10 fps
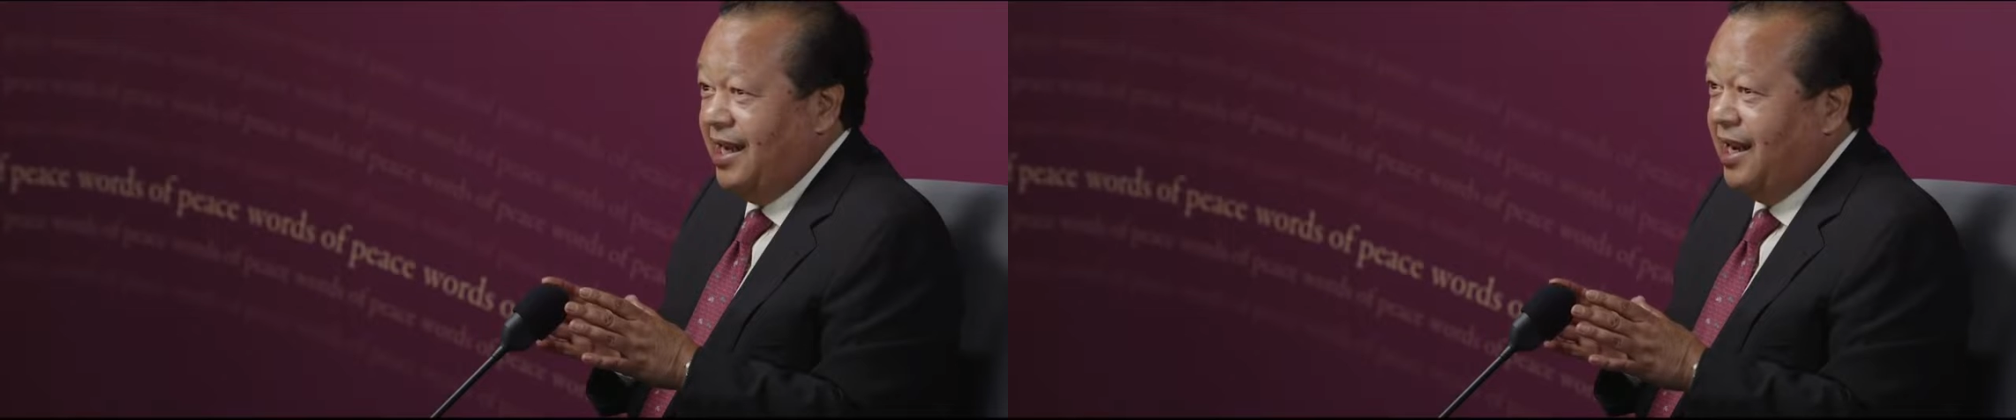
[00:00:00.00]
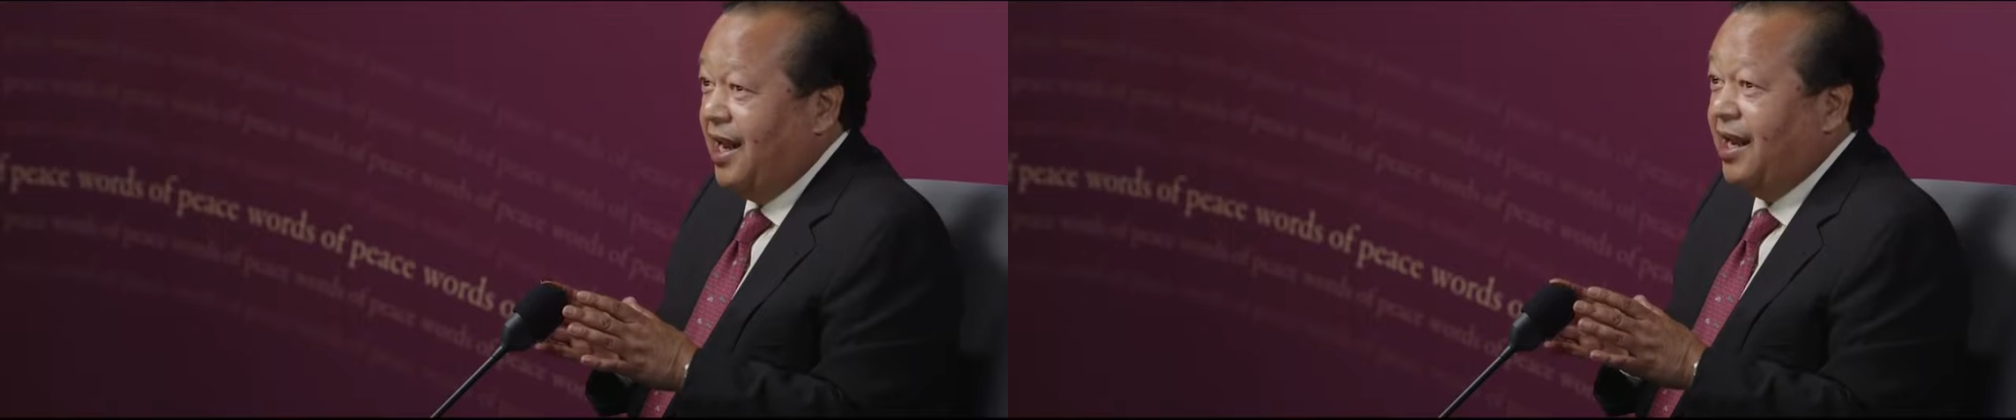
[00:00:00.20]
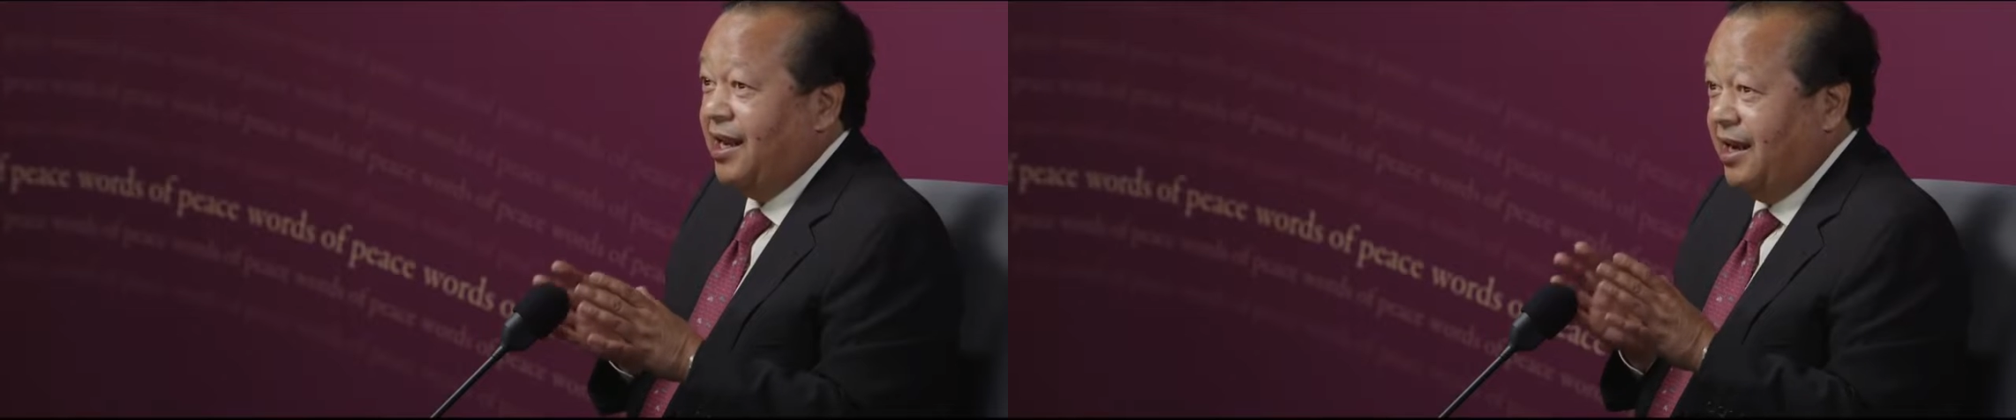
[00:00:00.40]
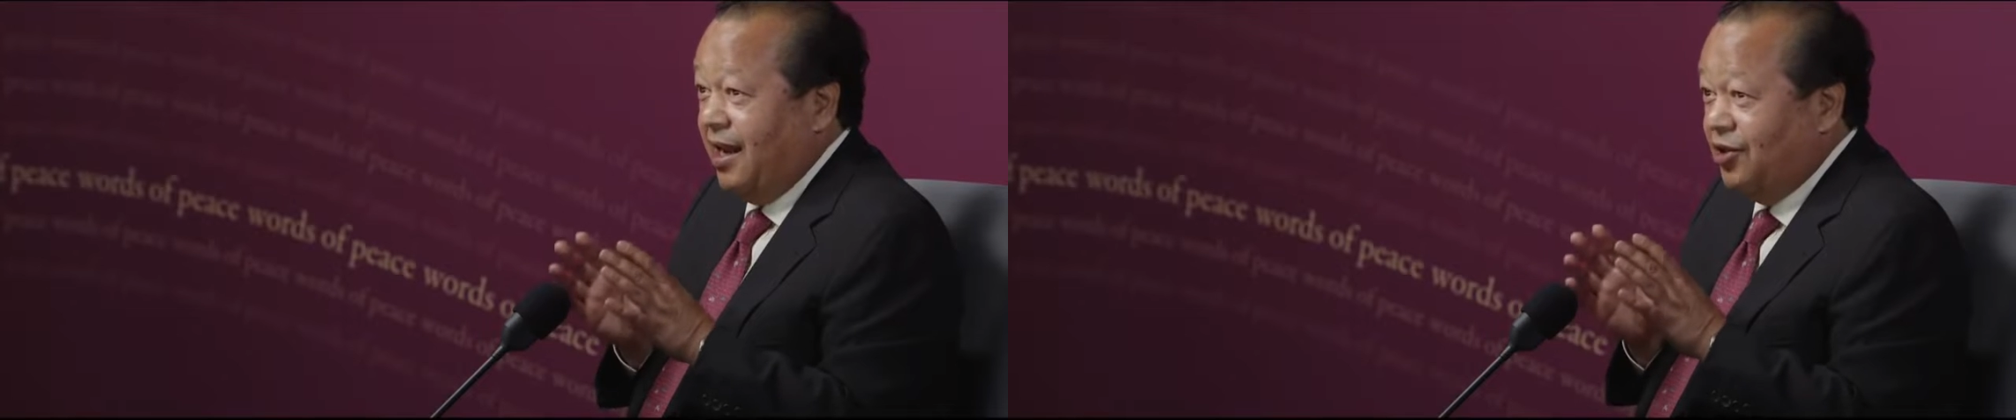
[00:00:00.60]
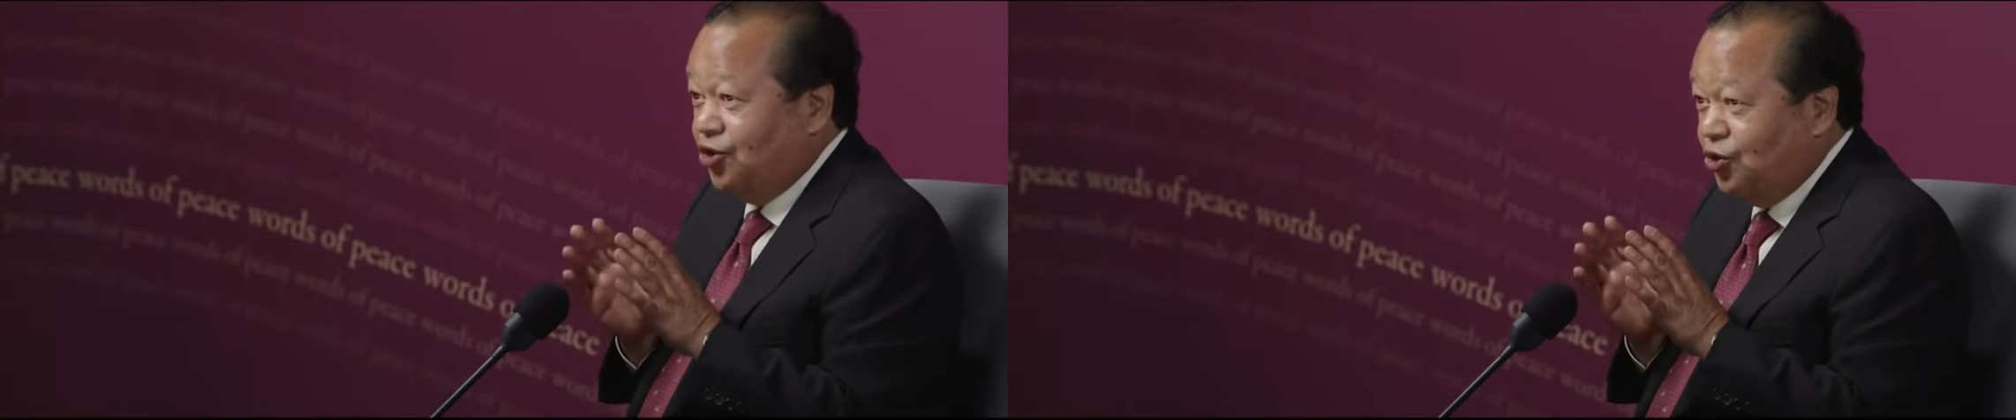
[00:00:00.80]
and I can
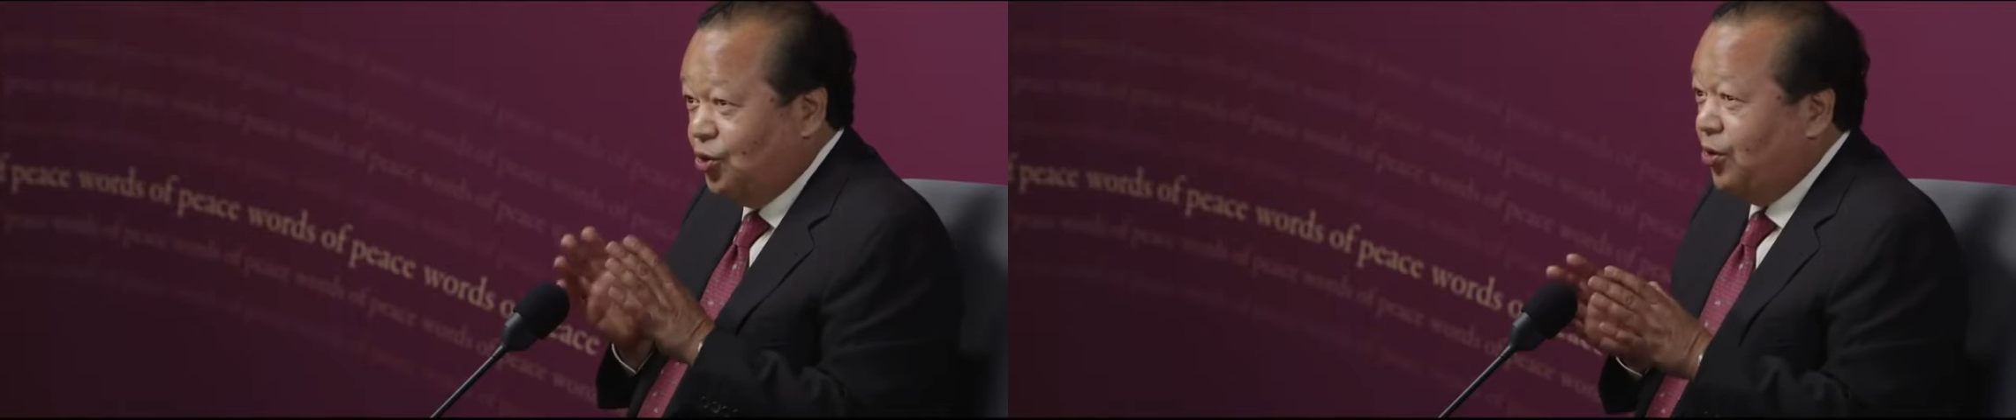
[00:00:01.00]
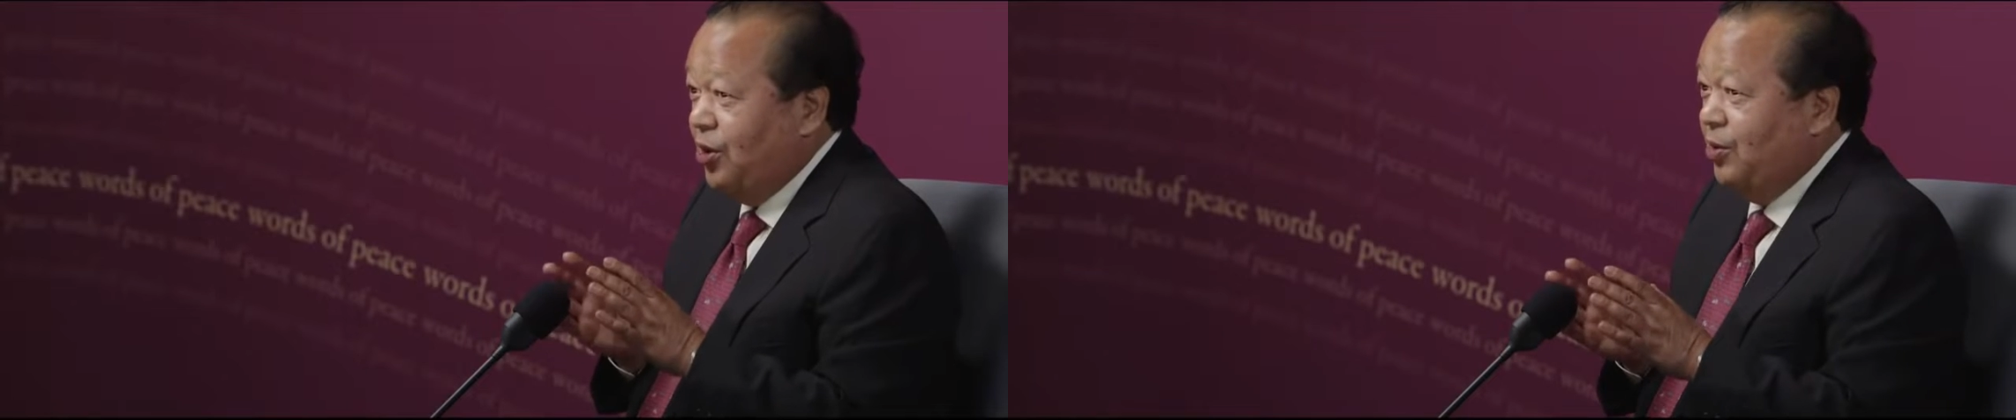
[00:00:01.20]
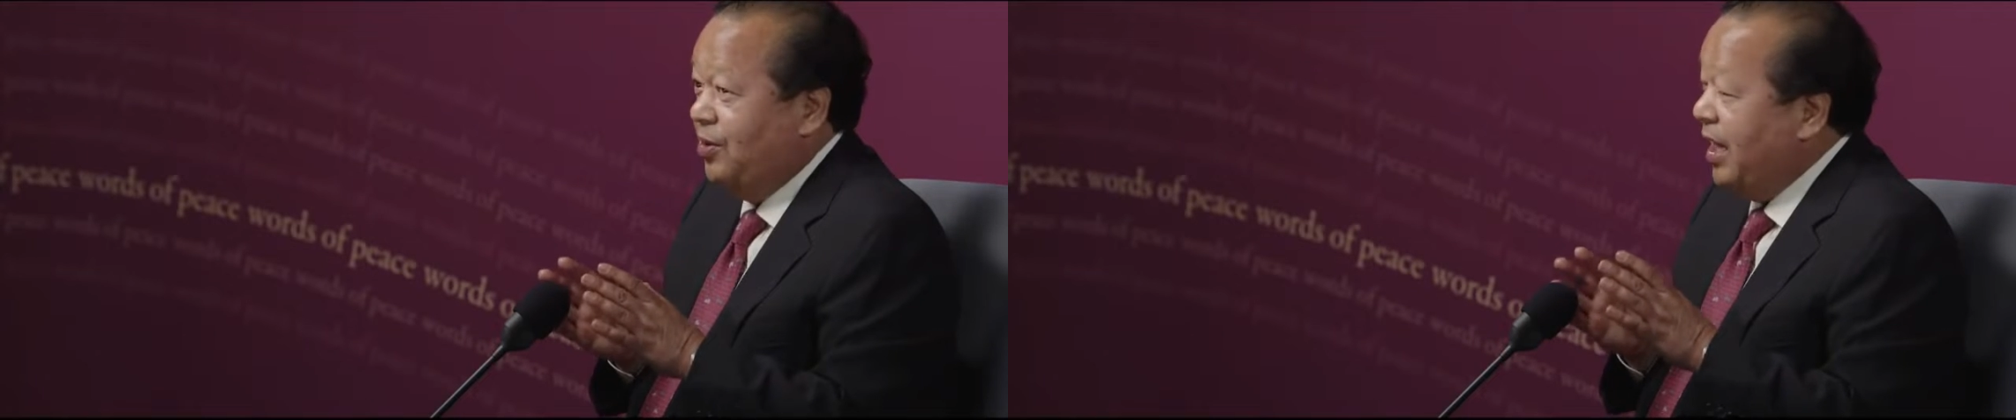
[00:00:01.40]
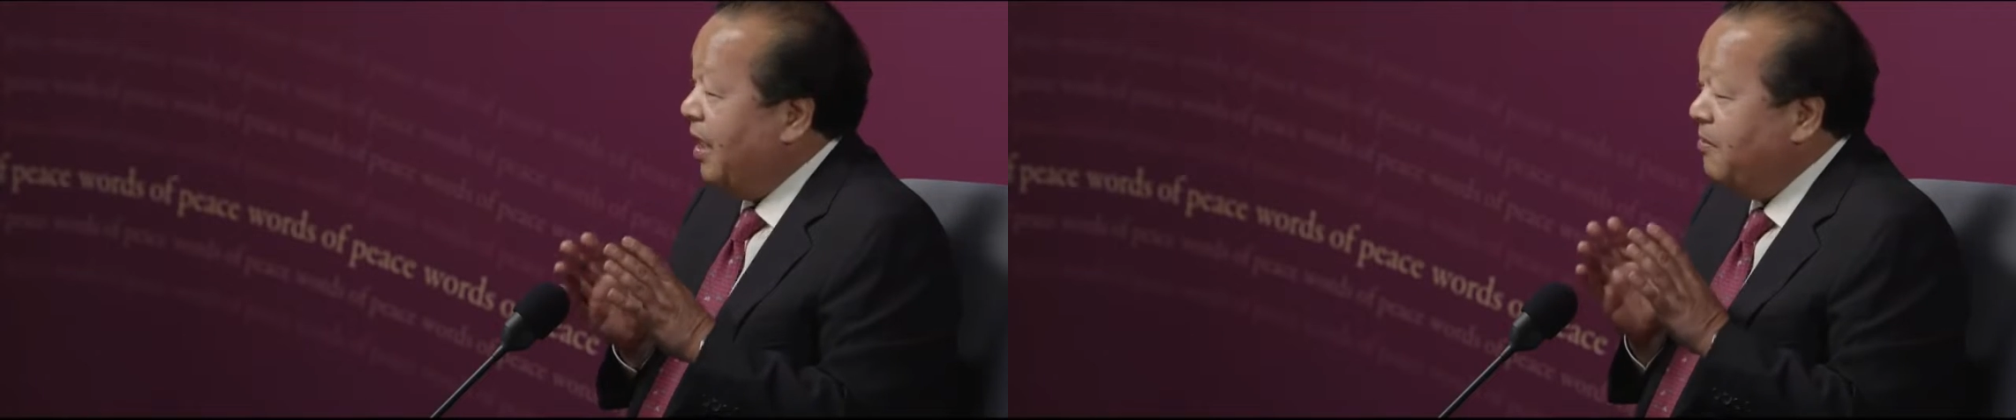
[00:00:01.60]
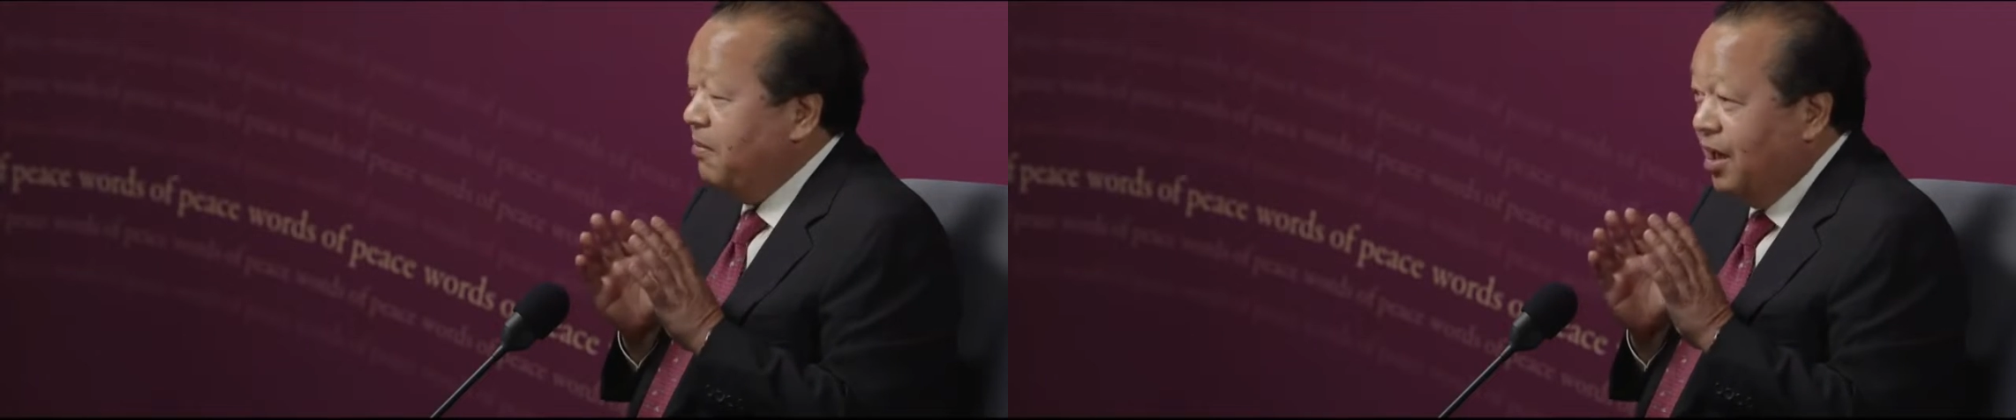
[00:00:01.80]
assure you
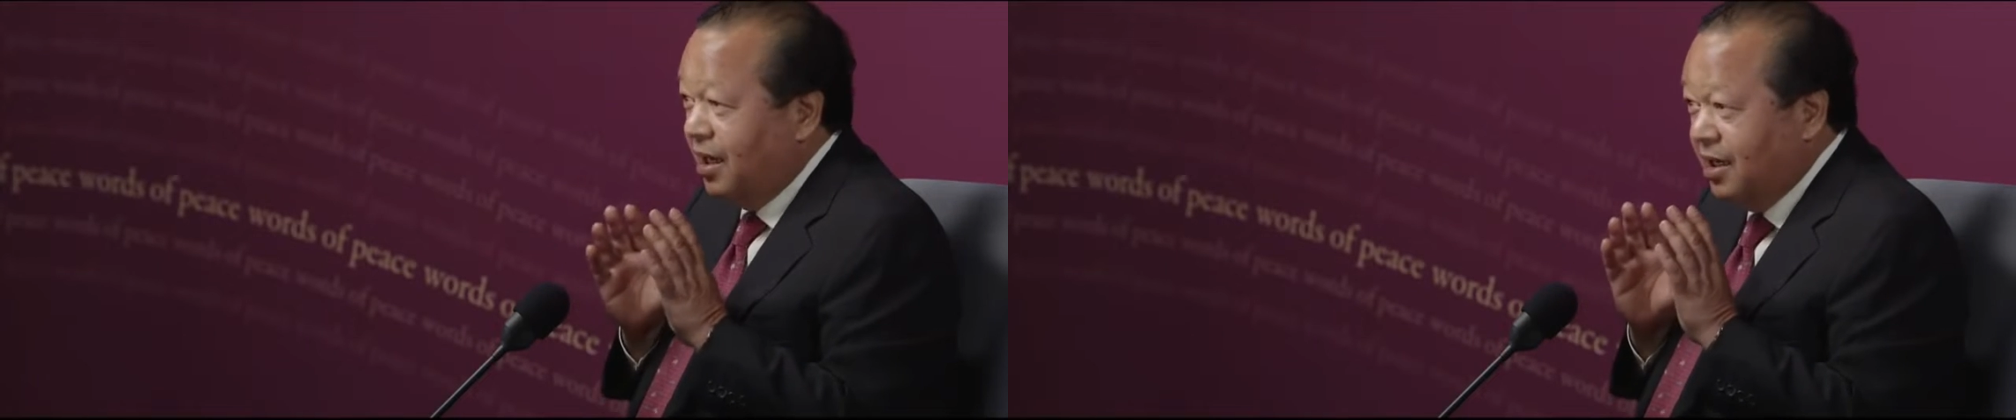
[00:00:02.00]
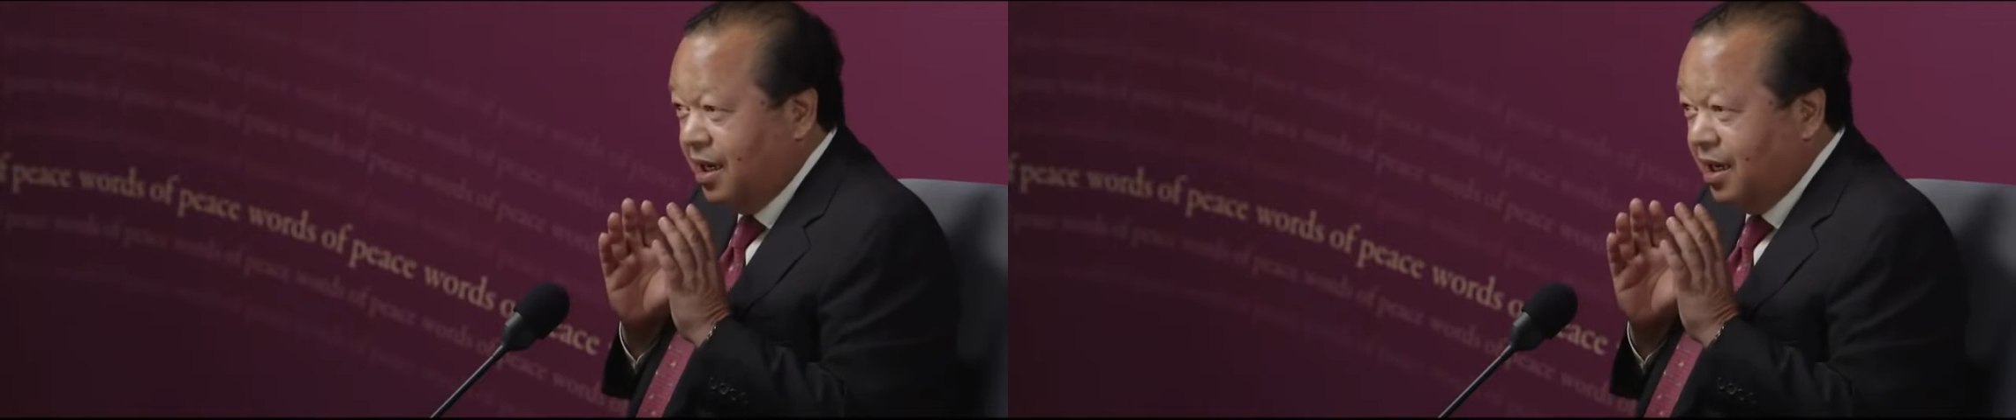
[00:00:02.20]
that milk